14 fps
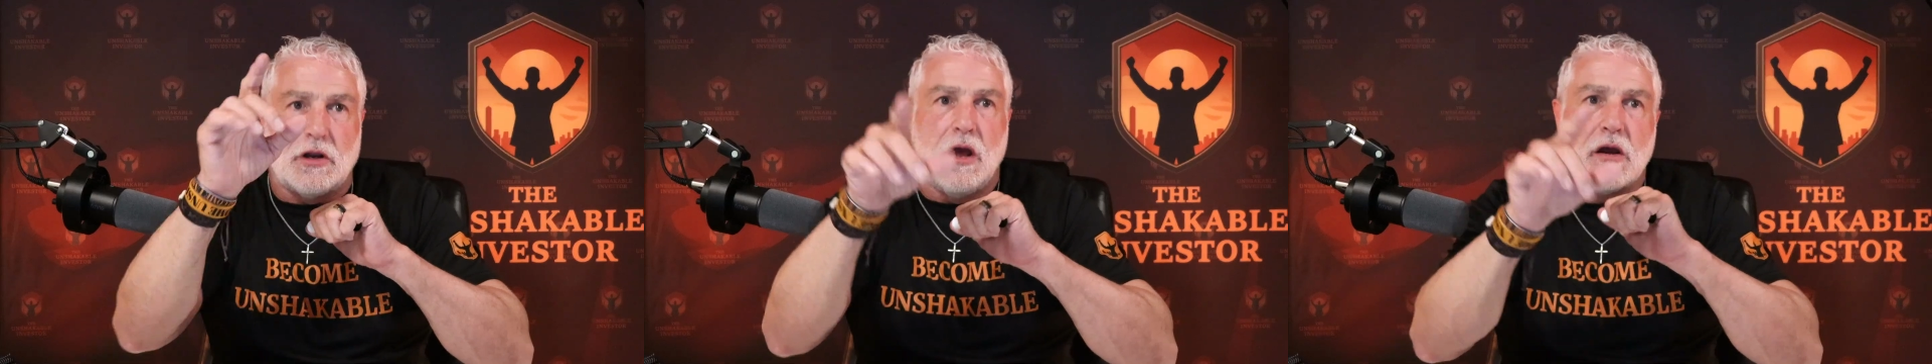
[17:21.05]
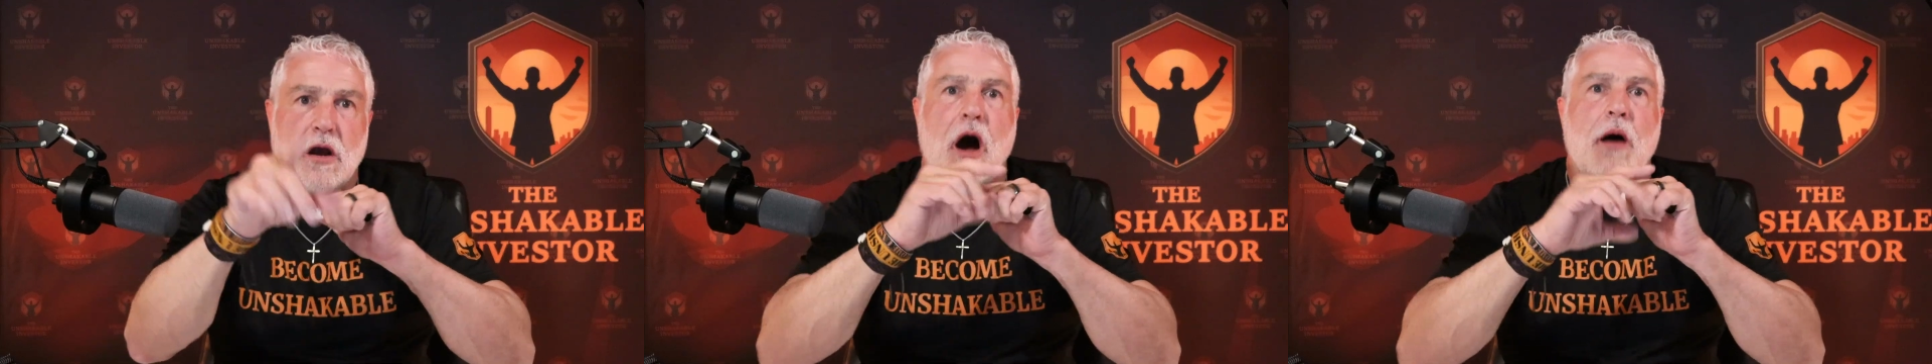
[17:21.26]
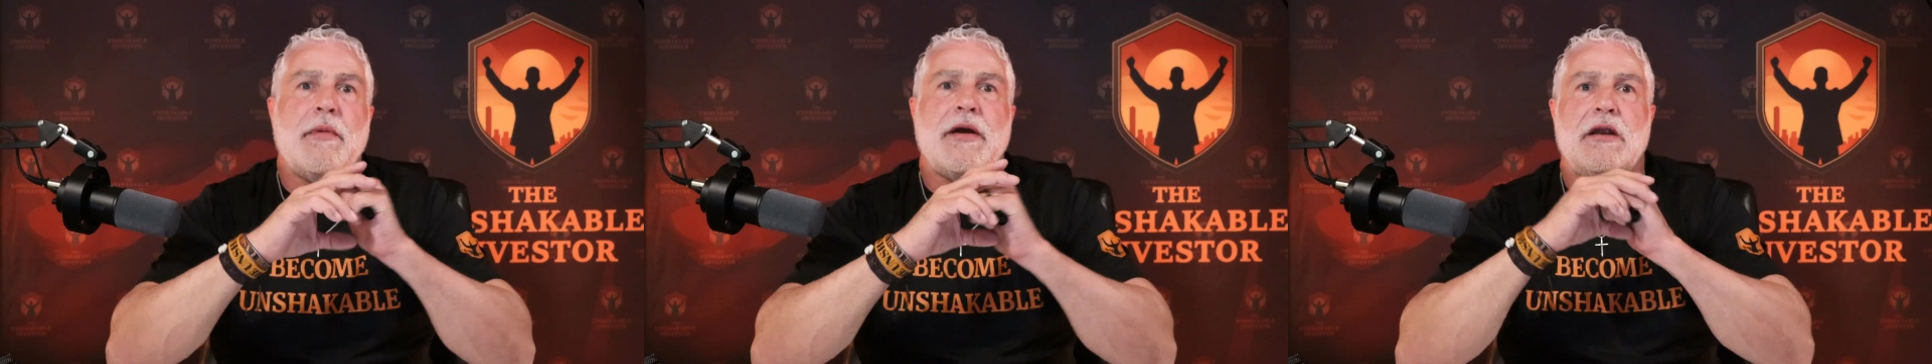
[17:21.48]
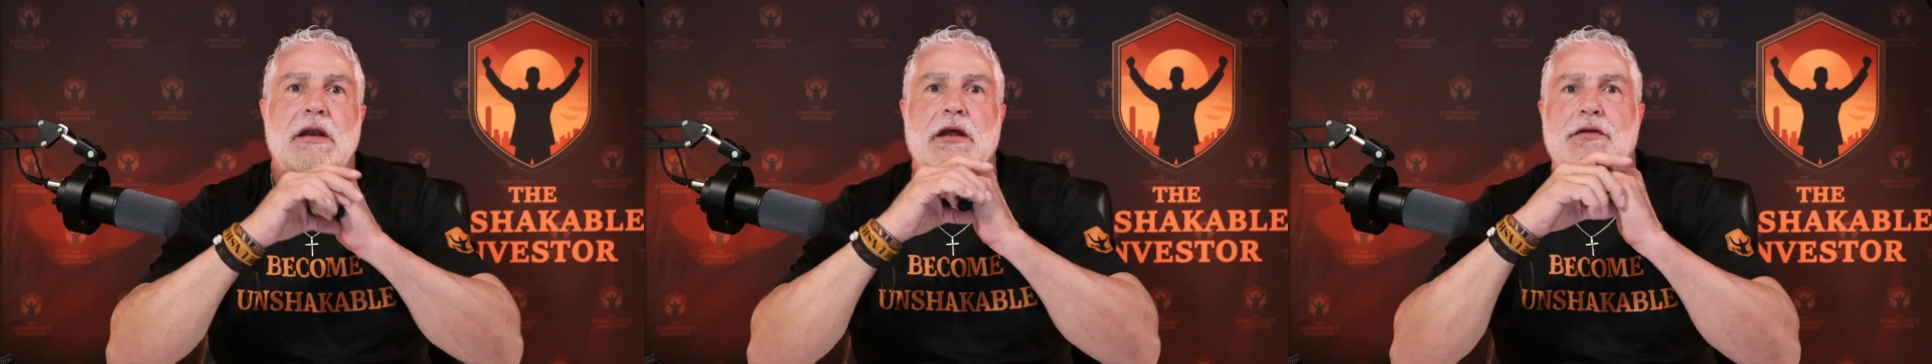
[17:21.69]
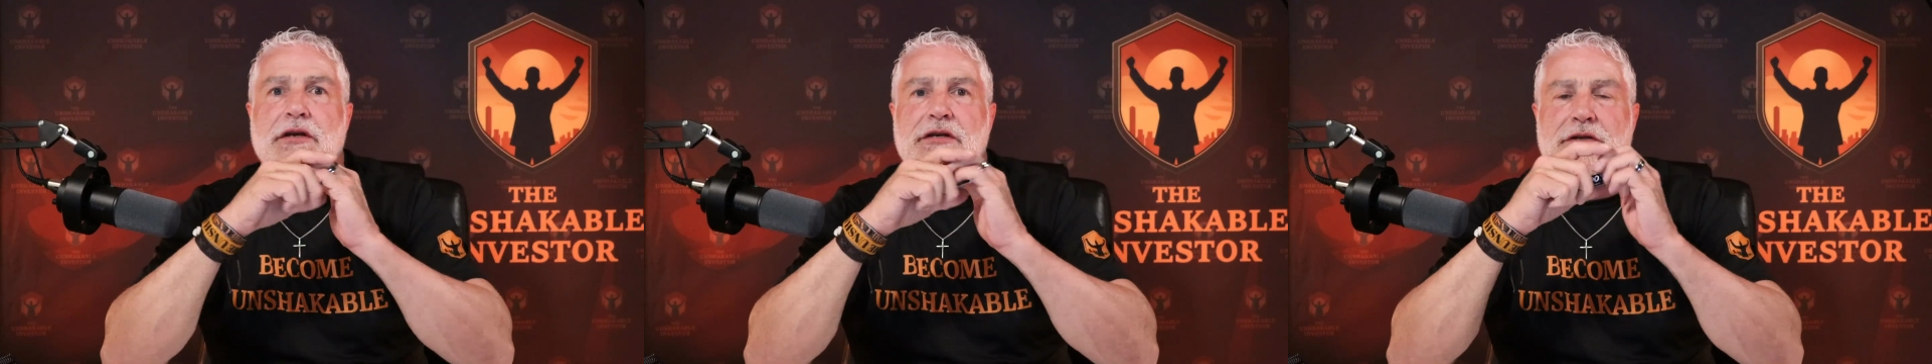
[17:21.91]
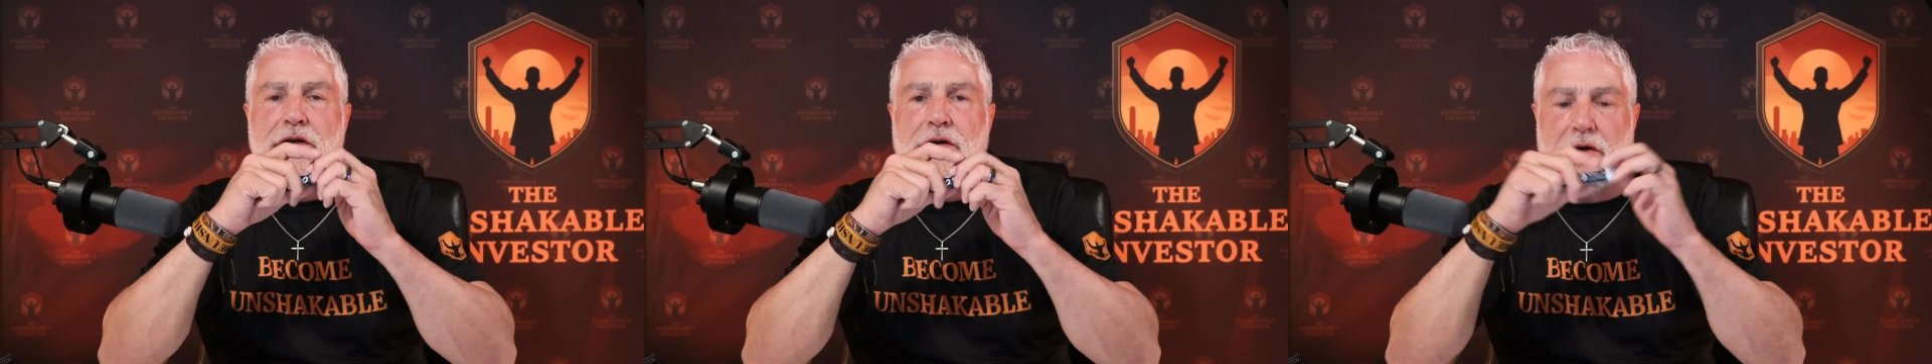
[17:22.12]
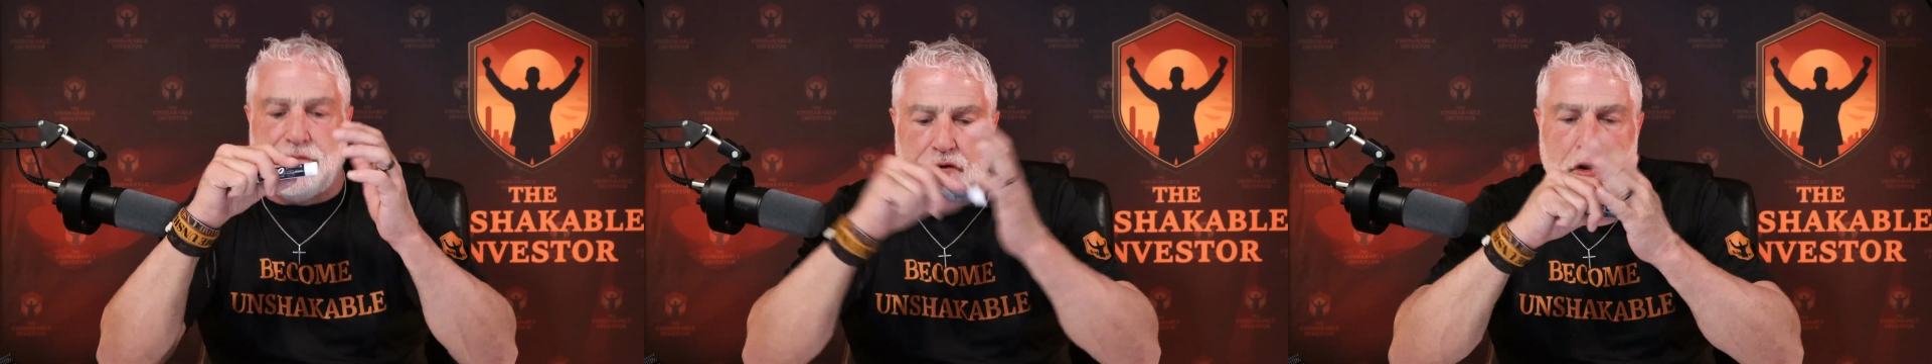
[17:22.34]
Comment in this deal.
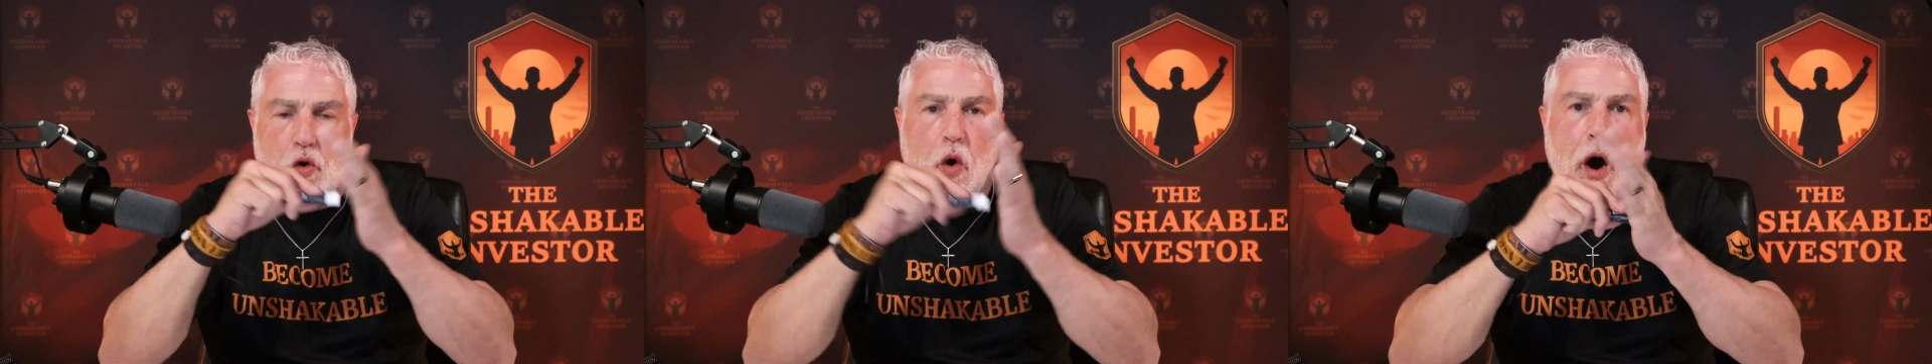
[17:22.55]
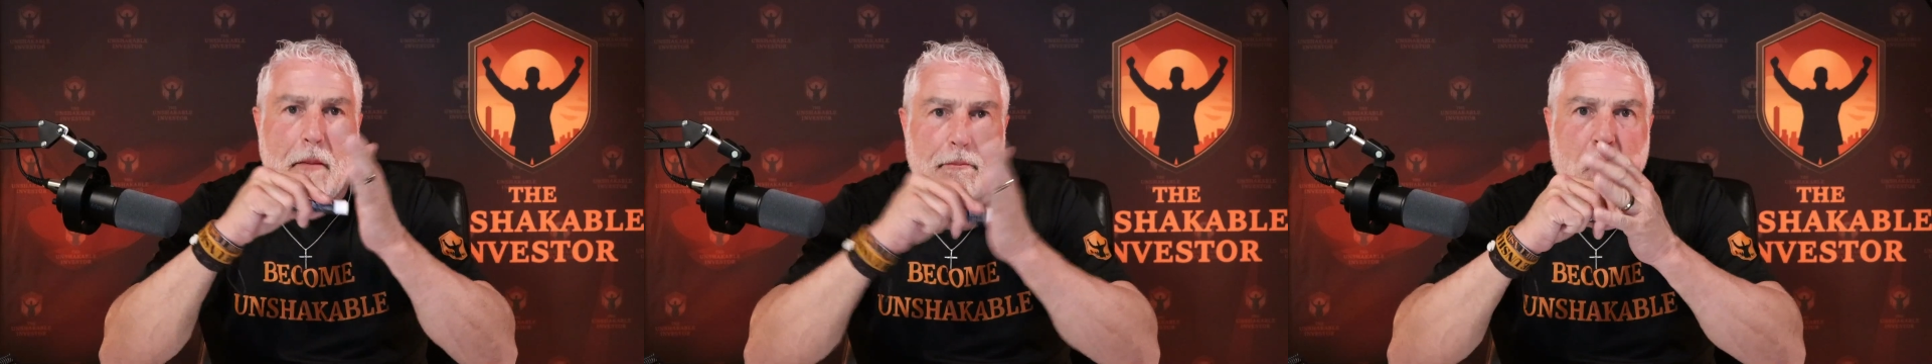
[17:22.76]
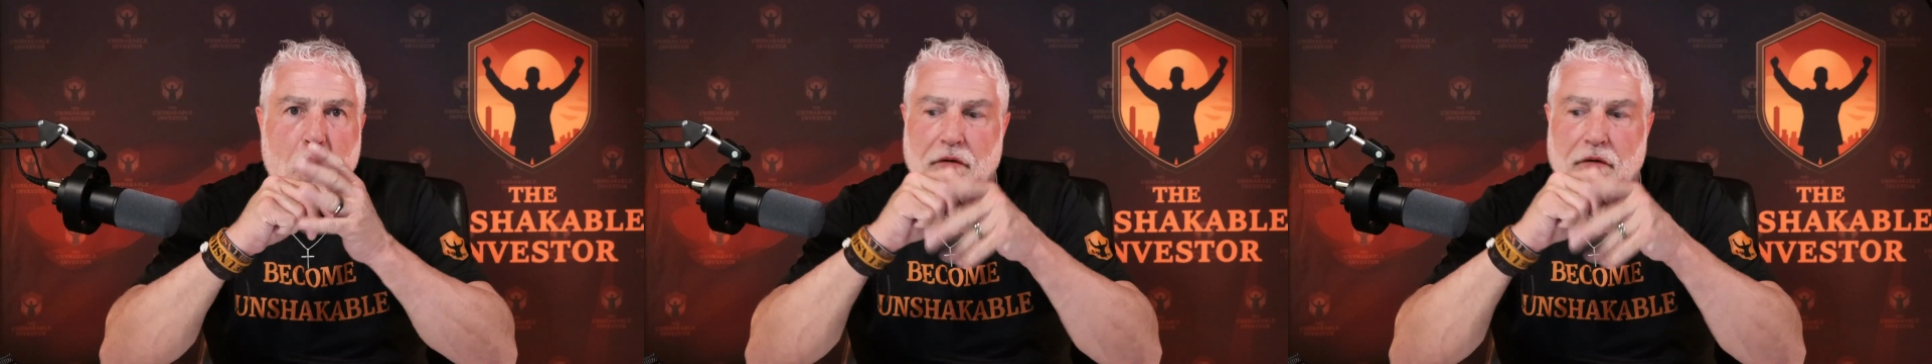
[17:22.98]
If you want more,